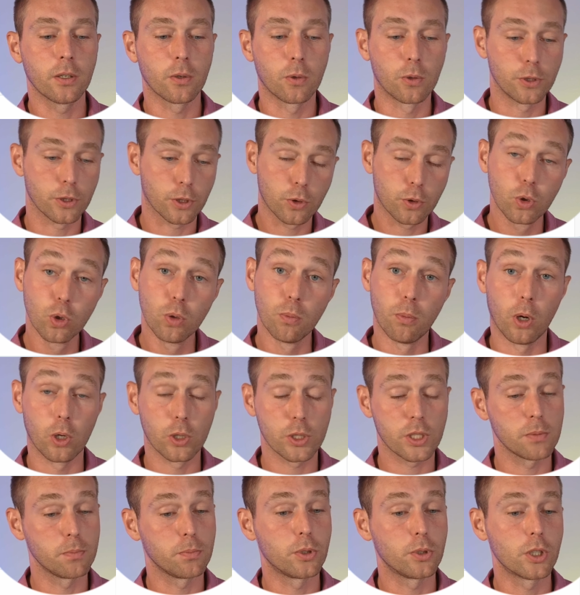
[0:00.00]
or two
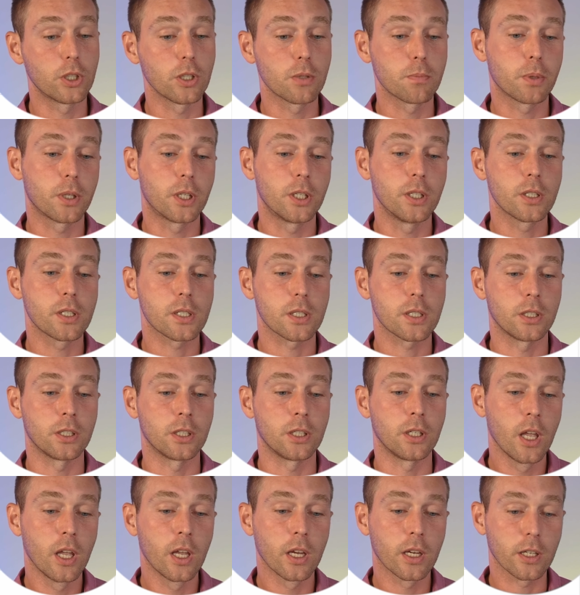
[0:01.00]
most important parts,
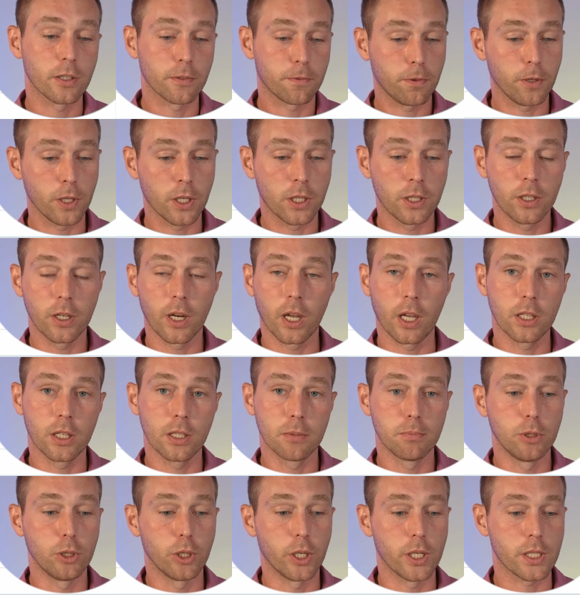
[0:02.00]
are configure
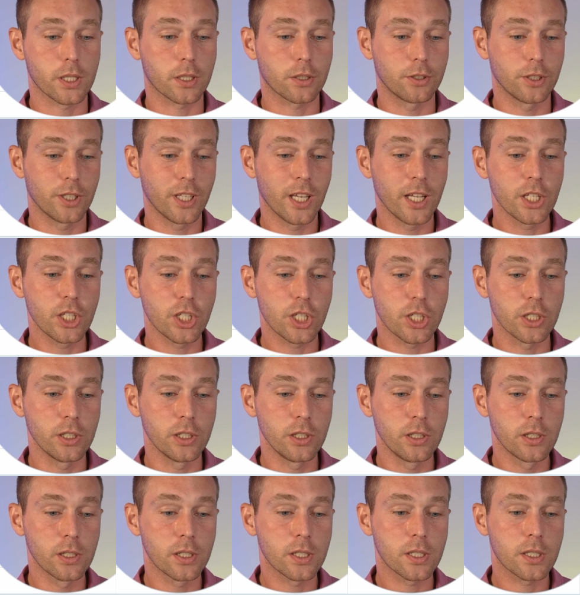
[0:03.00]
AWS
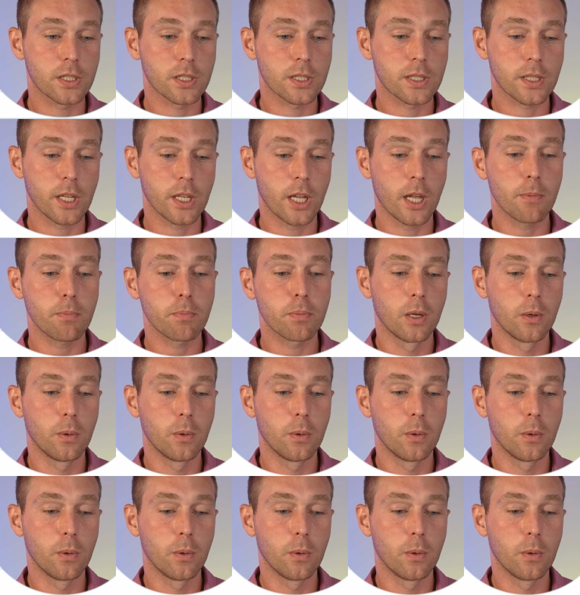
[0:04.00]
credentials step,